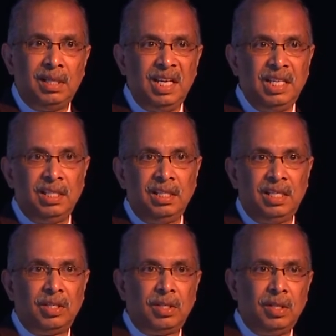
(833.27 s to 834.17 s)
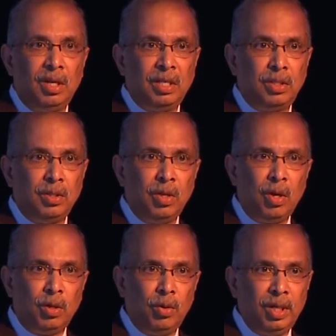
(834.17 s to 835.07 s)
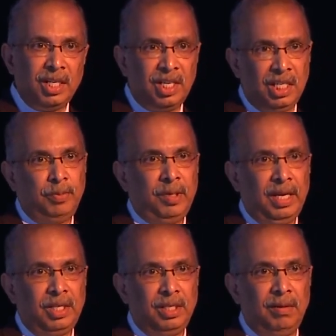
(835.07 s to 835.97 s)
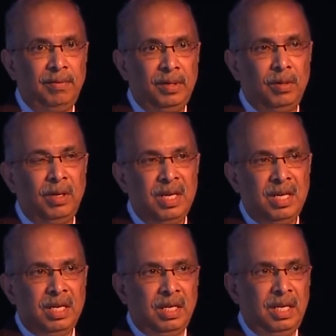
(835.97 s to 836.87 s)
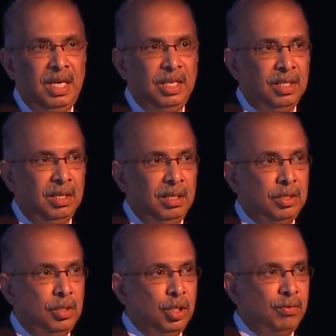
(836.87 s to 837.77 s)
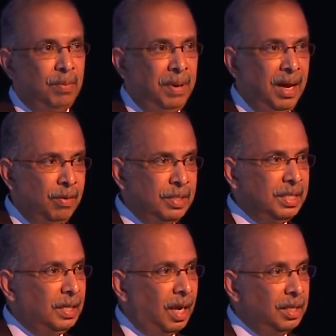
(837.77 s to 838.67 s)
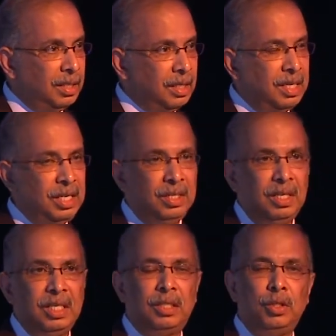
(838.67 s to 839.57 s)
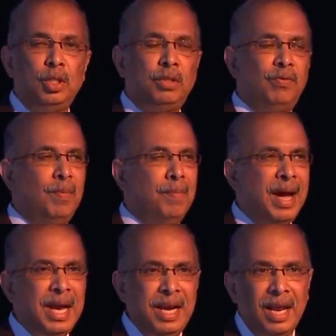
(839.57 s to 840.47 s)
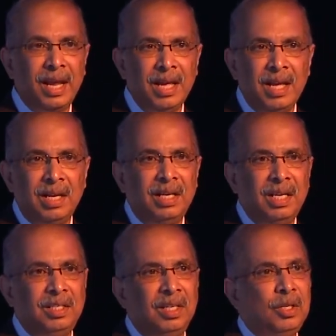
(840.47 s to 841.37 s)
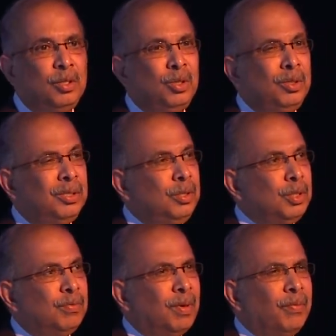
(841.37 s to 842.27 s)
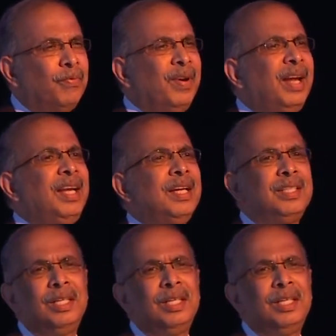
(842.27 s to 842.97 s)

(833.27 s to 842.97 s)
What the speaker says: Diesel is not only a transportation fuel. Diesel is used for power generation. Diesel is used for mining. Diesel is used for various